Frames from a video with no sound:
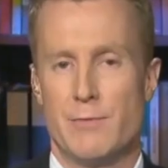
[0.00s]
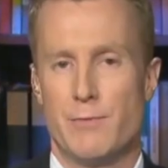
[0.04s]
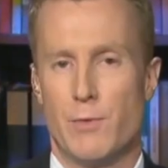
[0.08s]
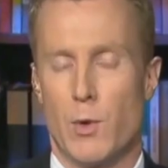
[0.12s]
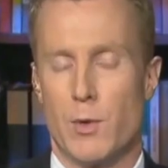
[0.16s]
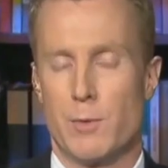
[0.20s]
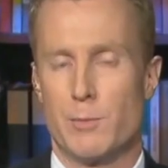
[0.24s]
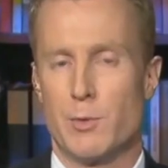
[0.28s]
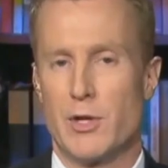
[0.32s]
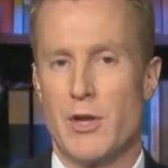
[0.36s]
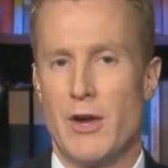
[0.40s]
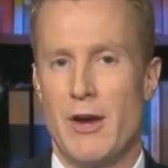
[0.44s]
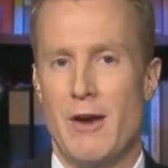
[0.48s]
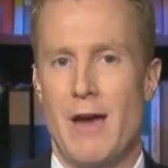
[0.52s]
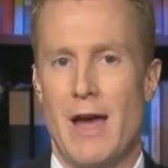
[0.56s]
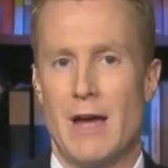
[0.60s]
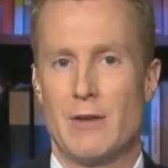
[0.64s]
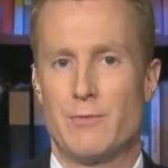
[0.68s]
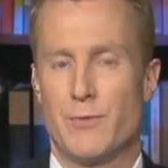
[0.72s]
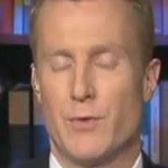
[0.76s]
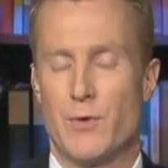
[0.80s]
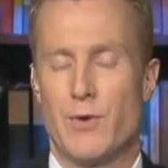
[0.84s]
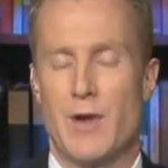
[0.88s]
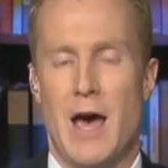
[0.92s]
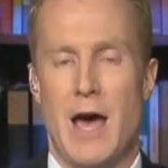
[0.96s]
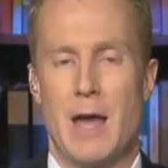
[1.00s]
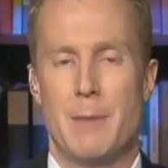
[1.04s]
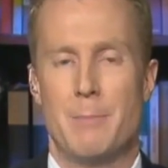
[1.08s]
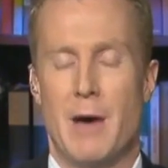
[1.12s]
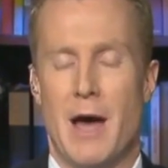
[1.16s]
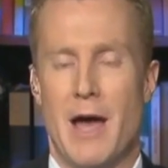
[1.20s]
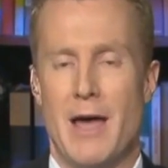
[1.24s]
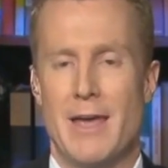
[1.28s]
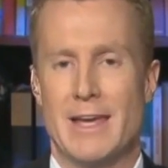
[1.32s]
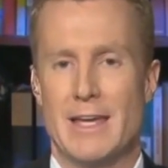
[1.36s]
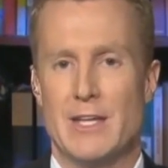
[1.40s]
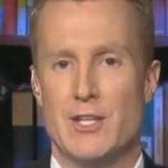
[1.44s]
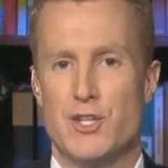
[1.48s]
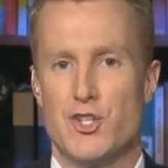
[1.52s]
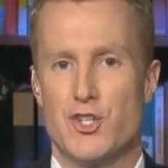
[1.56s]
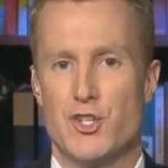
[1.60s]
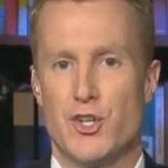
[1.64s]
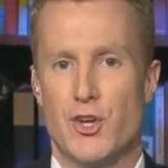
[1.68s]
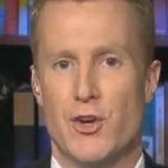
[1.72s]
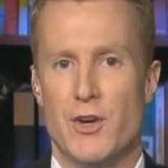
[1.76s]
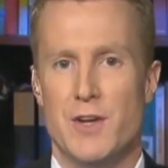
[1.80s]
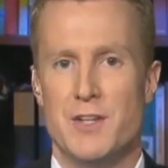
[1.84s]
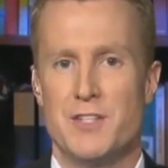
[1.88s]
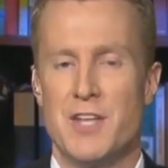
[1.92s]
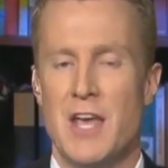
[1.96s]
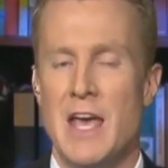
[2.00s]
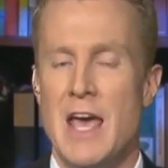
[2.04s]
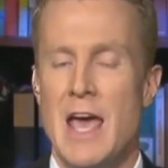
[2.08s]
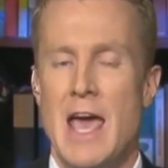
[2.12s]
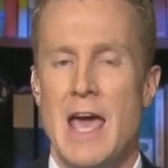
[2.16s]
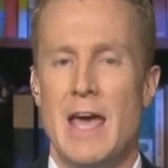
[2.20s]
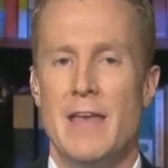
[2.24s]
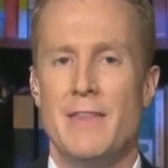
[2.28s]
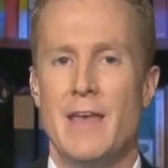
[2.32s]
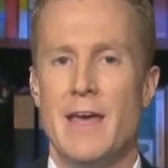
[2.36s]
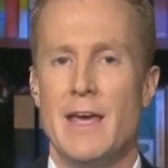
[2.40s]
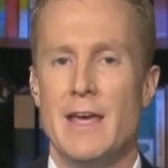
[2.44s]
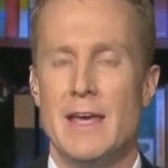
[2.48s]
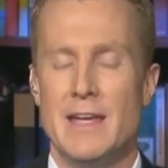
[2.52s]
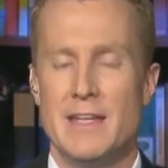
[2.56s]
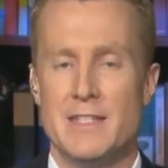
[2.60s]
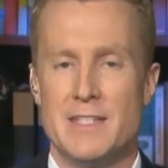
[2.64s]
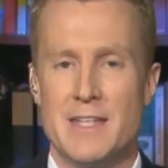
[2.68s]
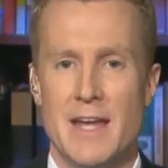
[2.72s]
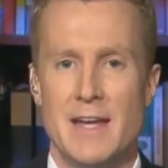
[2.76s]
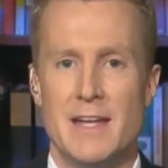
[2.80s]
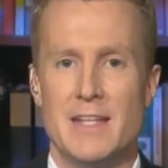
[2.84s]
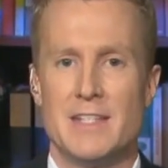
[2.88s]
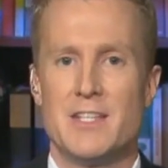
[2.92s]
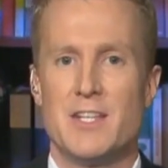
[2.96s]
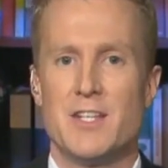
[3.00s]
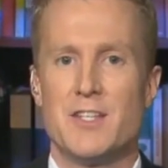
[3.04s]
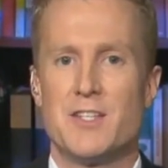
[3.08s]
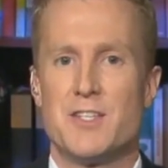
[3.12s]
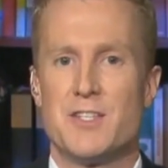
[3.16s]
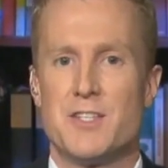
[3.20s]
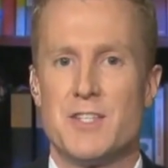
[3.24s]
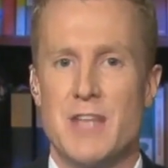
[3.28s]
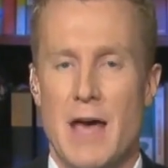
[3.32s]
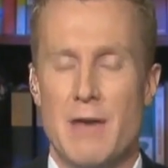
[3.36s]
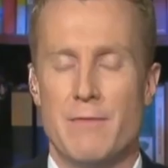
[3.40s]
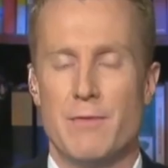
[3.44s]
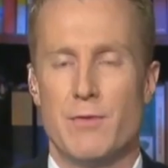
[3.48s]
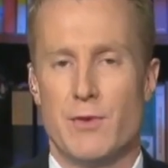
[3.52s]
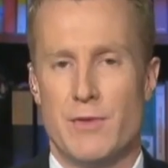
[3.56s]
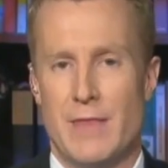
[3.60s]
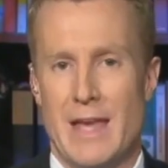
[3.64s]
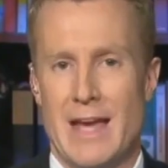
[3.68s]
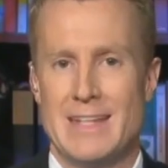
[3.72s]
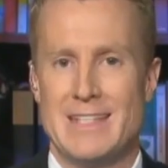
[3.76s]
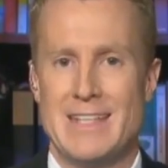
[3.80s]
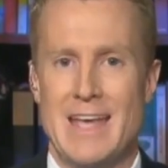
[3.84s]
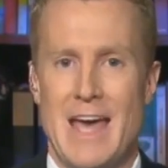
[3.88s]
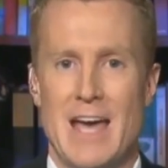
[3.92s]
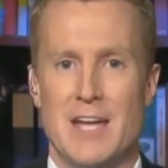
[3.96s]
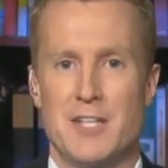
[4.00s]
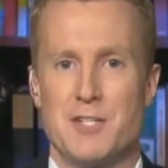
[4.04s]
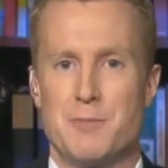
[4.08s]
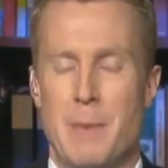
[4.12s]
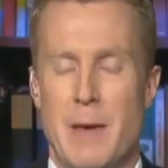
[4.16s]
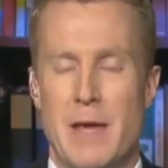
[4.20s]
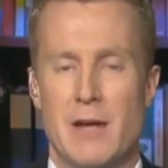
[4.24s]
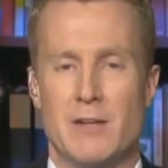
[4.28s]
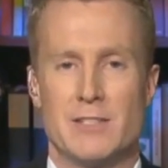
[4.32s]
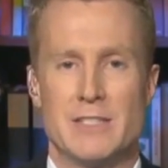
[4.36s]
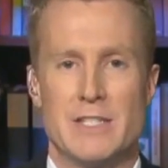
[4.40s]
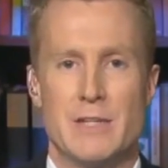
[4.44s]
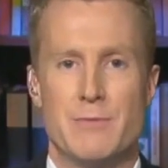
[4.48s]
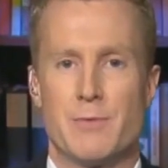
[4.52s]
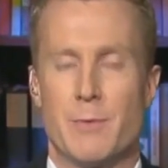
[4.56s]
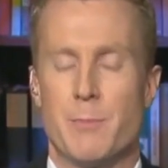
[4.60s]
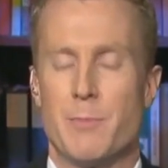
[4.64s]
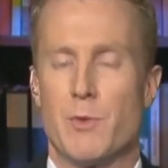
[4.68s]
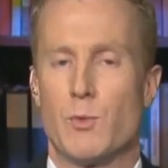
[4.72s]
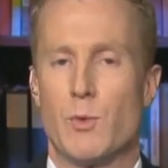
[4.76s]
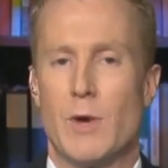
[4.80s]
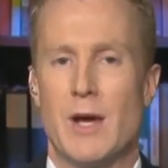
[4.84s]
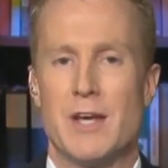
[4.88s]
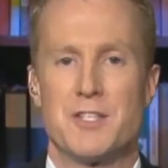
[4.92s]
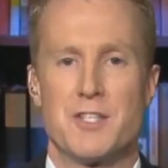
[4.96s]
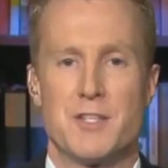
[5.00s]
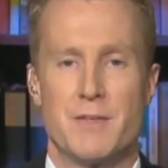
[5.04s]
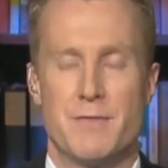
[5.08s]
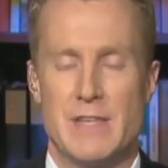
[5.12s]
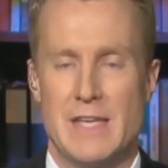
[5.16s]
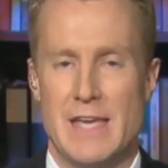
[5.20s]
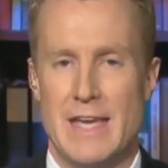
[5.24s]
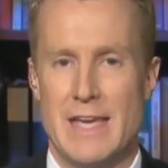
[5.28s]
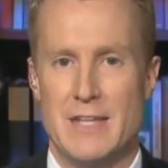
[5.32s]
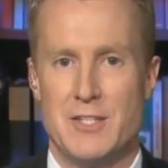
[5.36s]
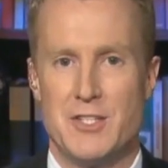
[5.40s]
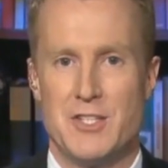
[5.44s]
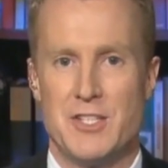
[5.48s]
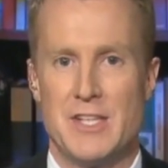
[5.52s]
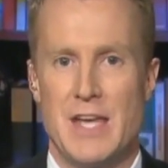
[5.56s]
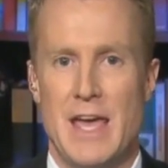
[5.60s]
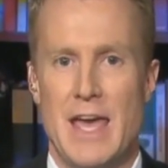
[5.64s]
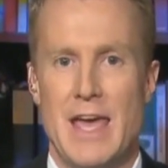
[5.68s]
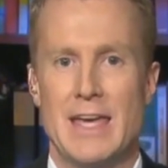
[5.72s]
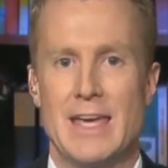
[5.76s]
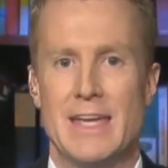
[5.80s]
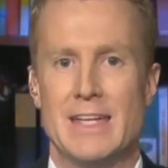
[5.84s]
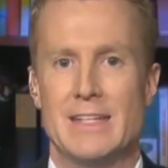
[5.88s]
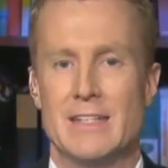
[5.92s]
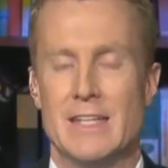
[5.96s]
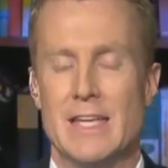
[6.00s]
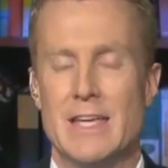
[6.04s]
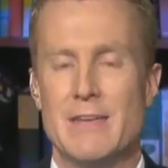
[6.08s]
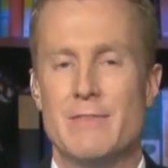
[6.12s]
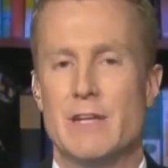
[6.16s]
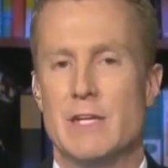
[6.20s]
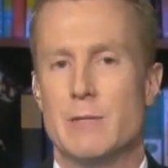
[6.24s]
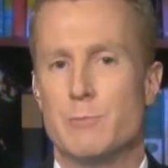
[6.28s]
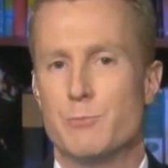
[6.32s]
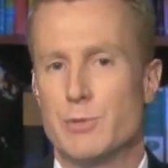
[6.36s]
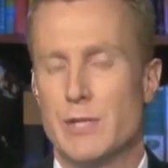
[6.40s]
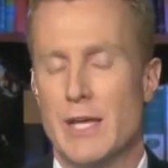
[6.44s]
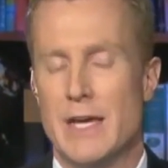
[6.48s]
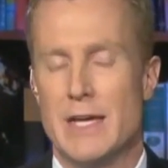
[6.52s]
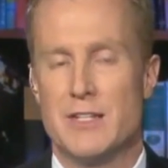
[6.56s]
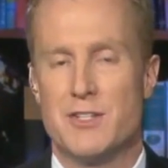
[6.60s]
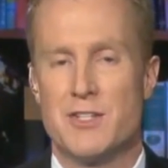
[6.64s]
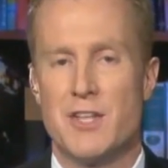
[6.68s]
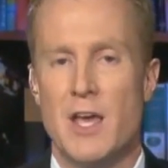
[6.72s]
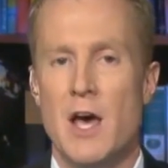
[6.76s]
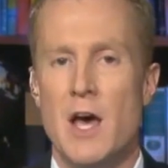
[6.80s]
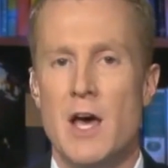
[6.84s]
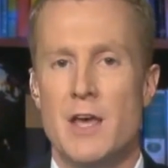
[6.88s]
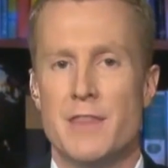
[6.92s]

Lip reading: Affordable Care Act for not buying insurance, and they intended to sever that tax penalty from the rest of the ACA and leave it in place.